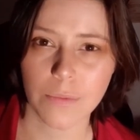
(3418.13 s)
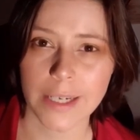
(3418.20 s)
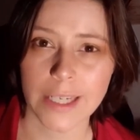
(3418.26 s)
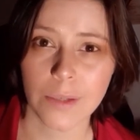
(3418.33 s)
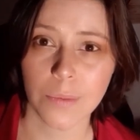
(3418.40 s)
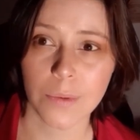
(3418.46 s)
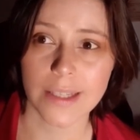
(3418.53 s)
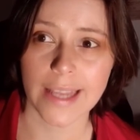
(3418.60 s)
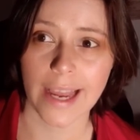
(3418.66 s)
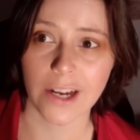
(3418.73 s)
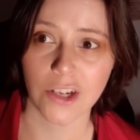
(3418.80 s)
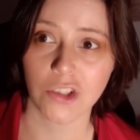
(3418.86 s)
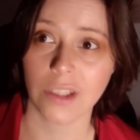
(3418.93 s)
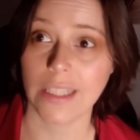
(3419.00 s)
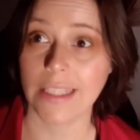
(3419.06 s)
Reid was
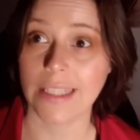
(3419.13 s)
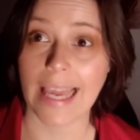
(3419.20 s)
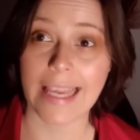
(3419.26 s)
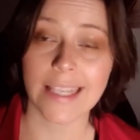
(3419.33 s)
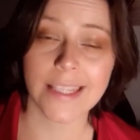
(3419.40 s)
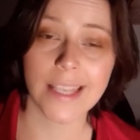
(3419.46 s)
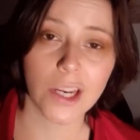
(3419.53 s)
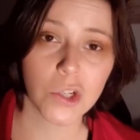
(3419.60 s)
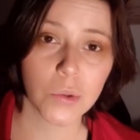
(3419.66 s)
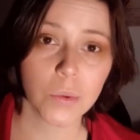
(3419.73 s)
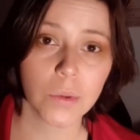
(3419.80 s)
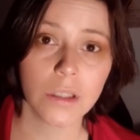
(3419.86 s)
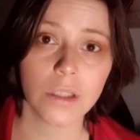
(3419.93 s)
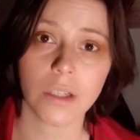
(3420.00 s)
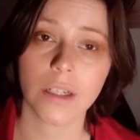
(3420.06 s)
actually asexual
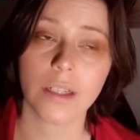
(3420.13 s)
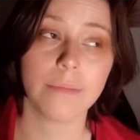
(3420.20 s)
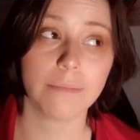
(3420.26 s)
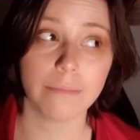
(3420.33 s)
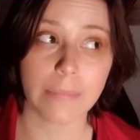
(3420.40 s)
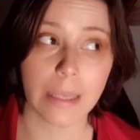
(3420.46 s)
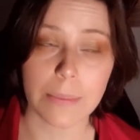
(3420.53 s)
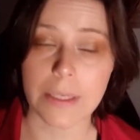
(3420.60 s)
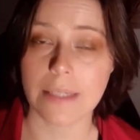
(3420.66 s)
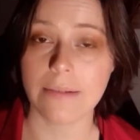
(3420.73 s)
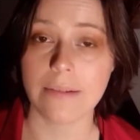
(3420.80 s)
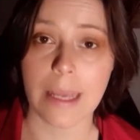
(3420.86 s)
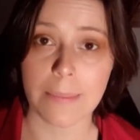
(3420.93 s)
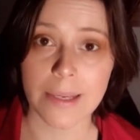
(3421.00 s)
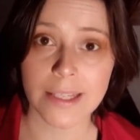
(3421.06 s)
or maybe
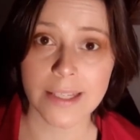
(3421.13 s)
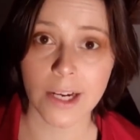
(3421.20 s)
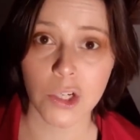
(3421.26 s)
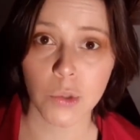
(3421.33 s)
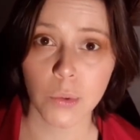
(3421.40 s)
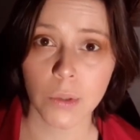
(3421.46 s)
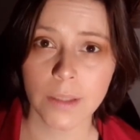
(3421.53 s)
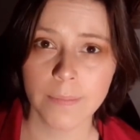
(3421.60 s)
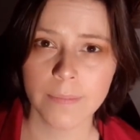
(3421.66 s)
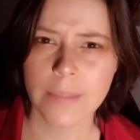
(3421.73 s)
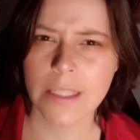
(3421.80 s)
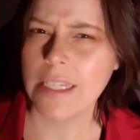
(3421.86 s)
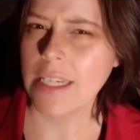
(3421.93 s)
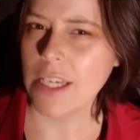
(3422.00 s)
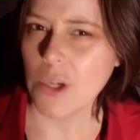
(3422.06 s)
demisexual,
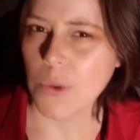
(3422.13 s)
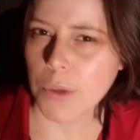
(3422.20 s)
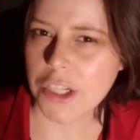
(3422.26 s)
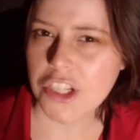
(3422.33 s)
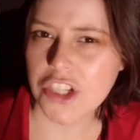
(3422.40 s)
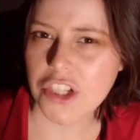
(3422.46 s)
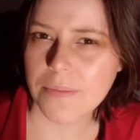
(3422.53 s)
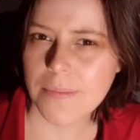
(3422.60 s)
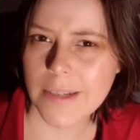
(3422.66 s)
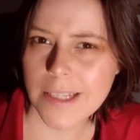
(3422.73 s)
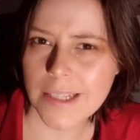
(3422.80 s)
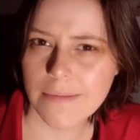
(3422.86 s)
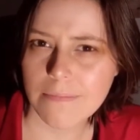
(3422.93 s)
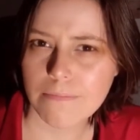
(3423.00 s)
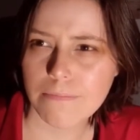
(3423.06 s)
which
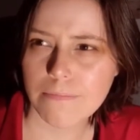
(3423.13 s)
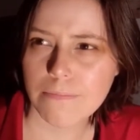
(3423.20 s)
isn't